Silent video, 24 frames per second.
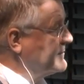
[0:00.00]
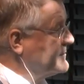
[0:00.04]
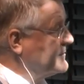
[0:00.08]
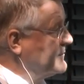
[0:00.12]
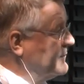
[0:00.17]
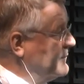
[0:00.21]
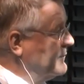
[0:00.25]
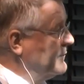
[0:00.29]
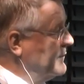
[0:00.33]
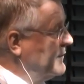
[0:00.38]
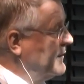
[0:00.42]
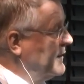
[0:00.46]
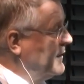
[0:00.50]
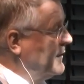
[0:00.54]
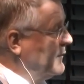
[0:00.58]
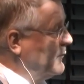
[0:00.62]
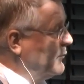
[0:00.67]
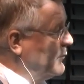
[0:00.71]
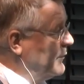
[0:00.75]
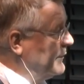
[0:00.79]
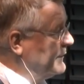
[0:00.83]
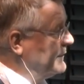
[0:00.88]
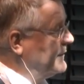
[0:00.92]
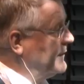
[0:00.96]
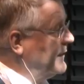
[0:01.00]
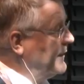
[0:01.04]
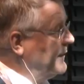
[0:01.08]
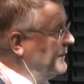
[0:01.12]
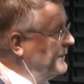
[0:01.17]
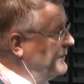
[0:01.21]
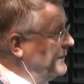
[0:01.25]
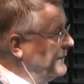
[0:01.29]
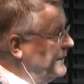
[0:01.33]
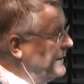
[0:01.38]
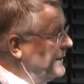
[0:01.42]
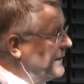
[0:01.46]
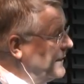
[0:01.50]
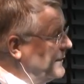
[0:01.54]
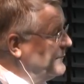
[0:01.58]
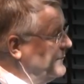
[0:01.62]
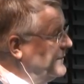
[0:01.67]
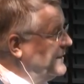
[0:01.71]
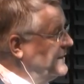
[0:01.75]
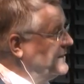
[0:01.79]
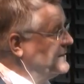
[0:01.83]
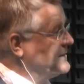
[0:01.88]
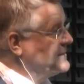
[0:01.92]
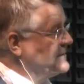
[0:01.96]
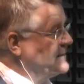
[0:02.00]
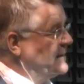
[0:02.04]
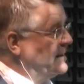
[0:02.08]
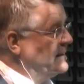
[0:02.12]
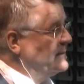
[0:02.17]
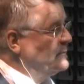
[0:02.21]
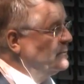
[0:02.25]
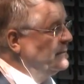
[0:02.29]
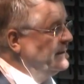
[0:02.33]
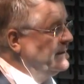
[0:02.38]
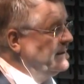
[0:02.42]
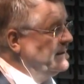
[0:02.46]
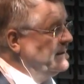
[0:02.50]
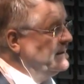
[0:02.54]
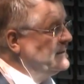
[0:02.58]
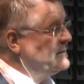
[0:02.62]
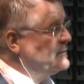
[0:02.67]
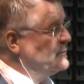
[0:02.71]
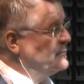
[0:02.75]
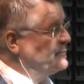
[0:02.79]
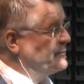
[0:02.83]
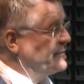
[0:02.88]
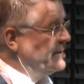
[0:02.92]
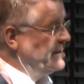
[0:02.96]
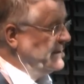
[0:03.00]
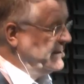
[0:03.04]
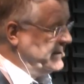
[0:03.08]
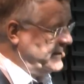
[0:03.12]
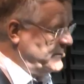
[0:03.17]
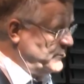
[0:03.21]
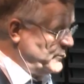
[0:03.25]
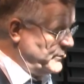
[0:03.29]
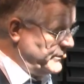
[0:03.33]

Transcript: So, what are the elements that we need to bring in?